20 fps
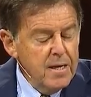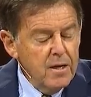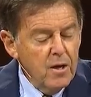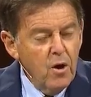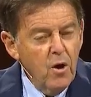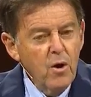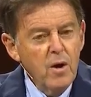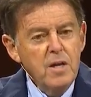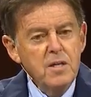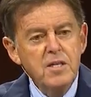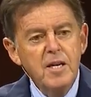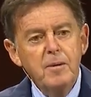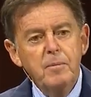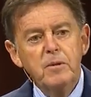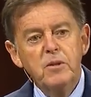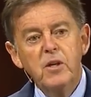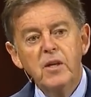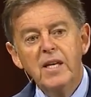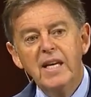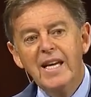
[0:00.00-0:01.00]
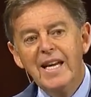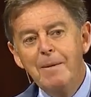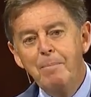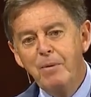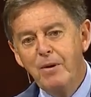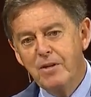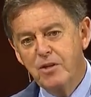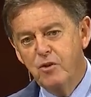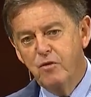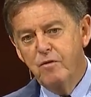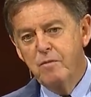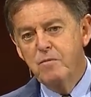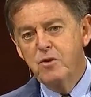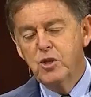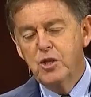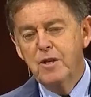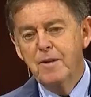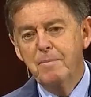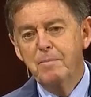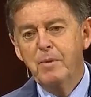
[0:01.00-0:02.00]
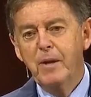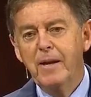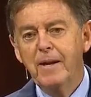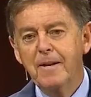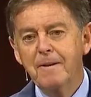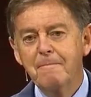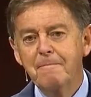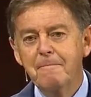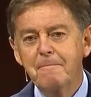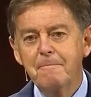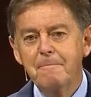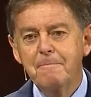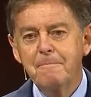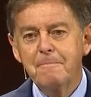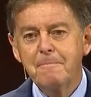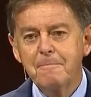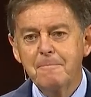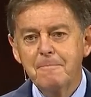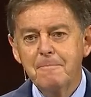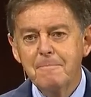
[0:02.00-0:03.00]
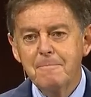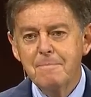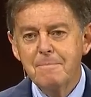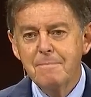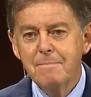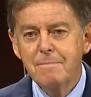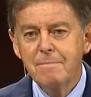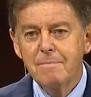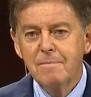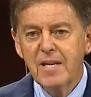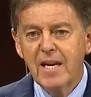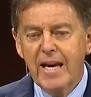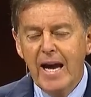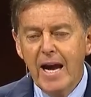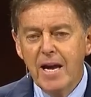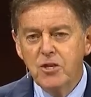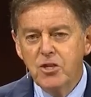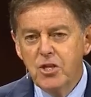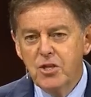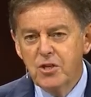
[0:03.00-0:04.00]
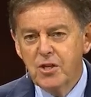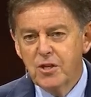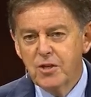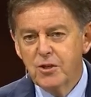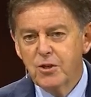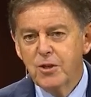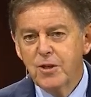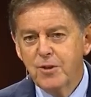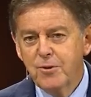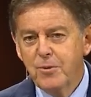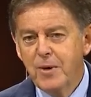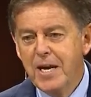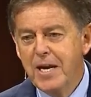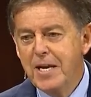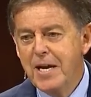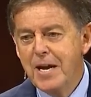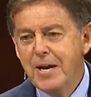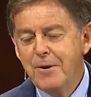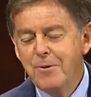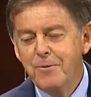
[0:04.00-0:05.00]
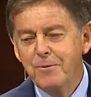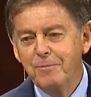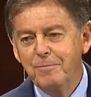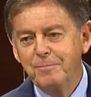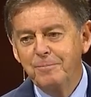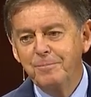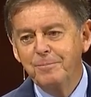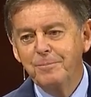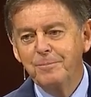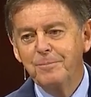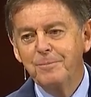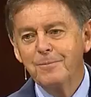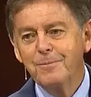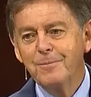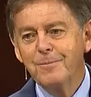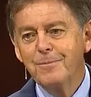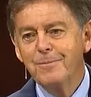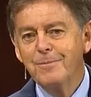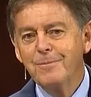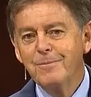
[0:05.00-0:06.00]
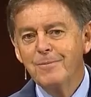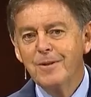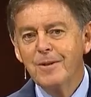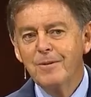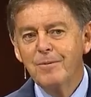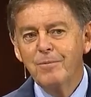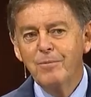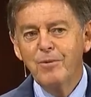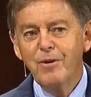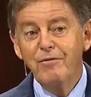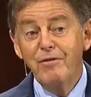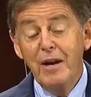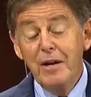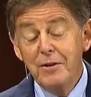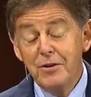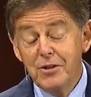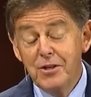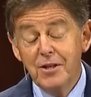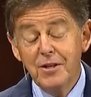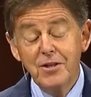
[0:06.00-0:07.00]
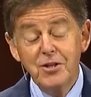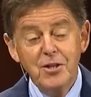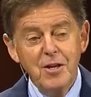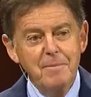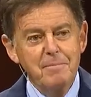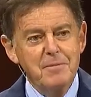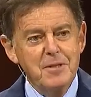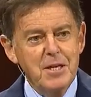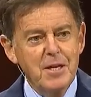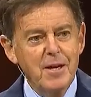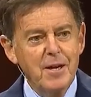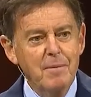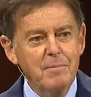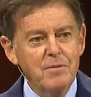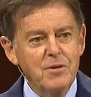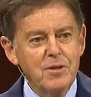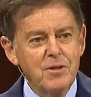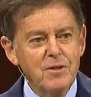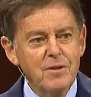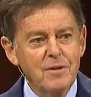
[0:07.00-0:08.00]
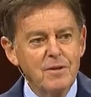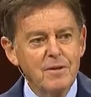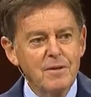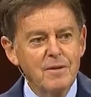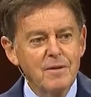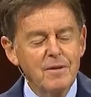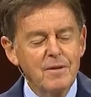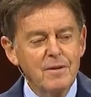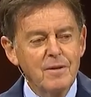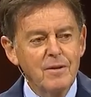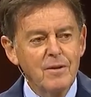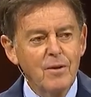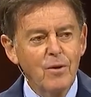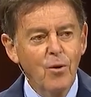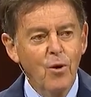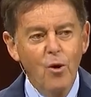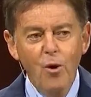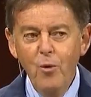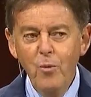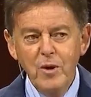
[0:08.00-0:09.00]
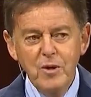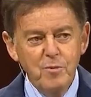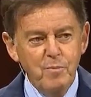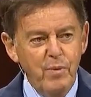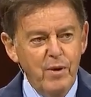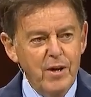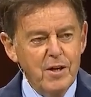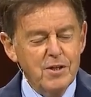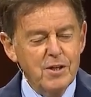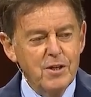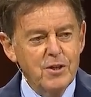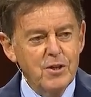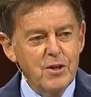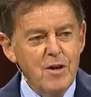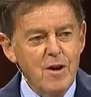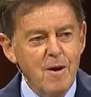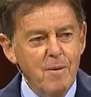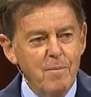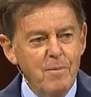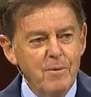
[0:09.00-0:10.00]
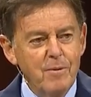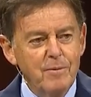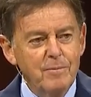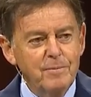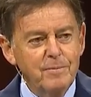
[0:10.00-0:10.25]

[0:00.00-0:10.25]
God is able to keep us from stumbling, catches us on the way down, prevents us sometimes, always picks us up.